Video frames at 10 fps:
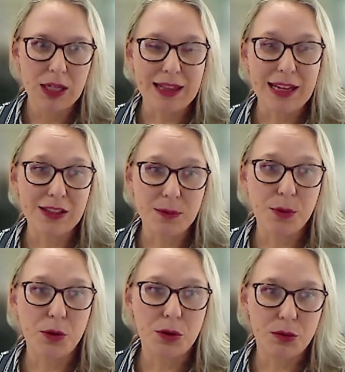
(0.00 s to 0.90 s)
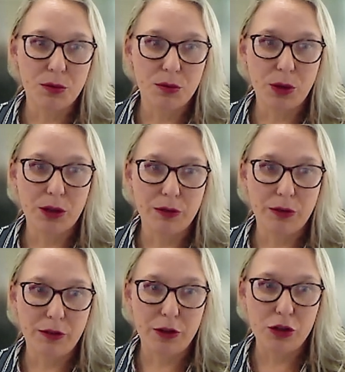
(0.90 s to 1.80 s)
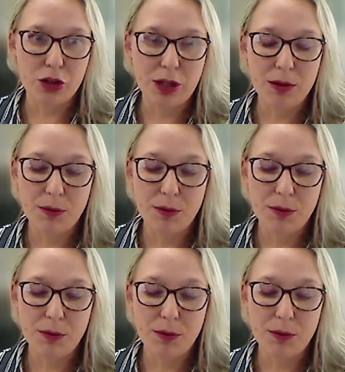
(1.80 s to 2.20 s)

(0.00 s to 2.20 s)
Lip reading: And that's important work for the future.